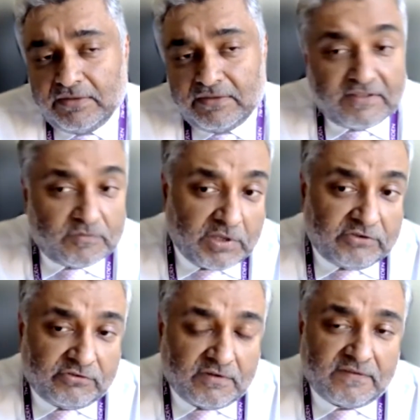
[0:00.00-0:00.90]
these
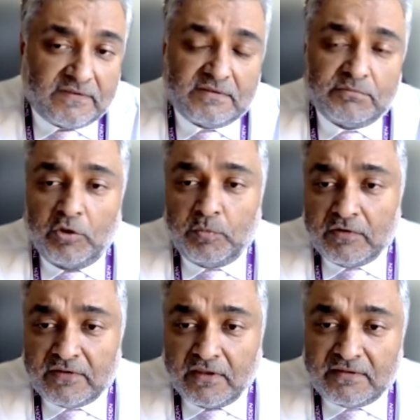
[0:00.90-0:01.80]
patients.
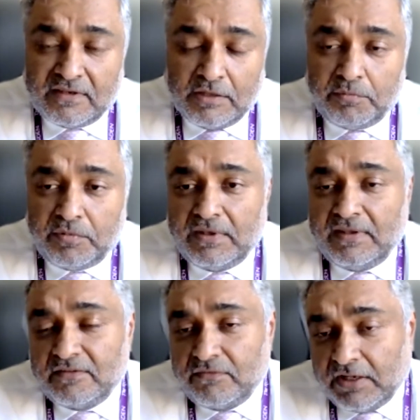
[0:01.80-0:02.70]
Mobocertinib
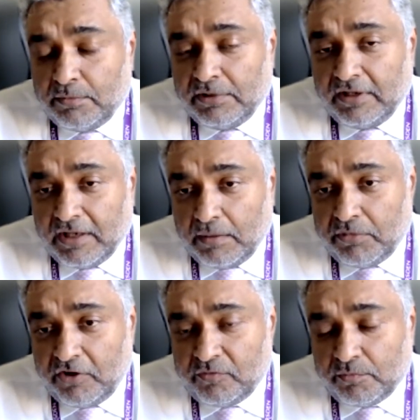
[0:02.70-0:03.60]
is available in the named
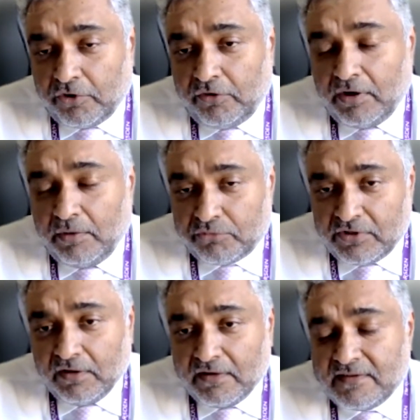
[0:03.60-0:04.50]
patient program,
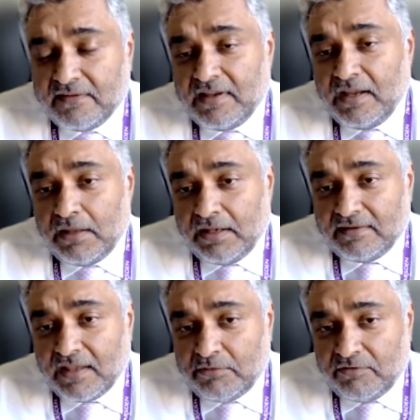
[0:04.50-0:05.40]
pre-licensed,
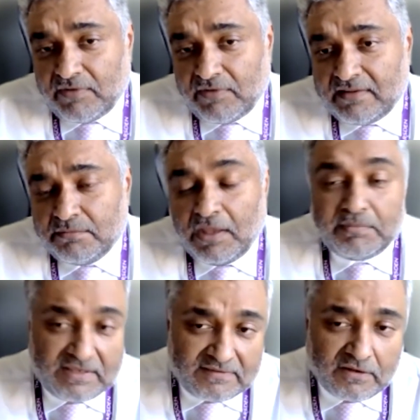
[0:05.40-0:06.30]
and Amivantamab
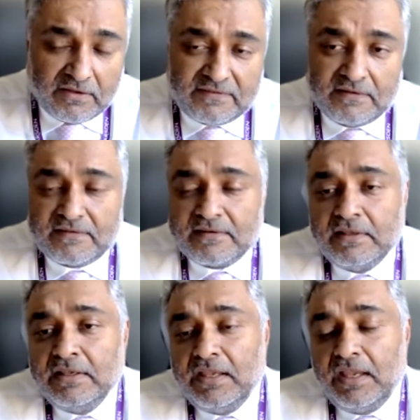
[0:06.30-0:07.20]
is licensed
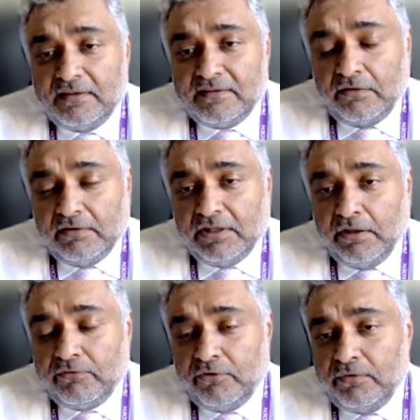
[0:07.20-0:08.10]
and is currently
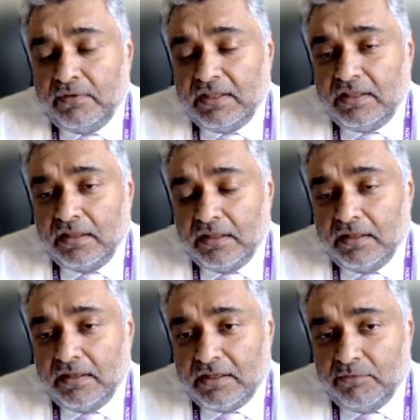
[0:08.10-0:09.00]
going through
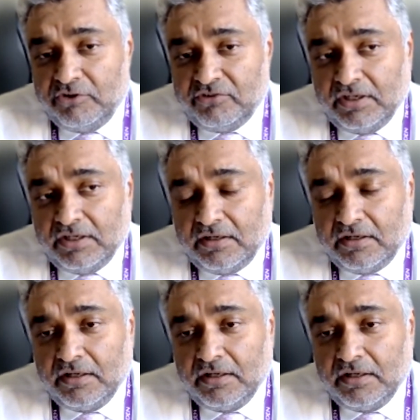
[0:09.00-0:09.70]
the commissioning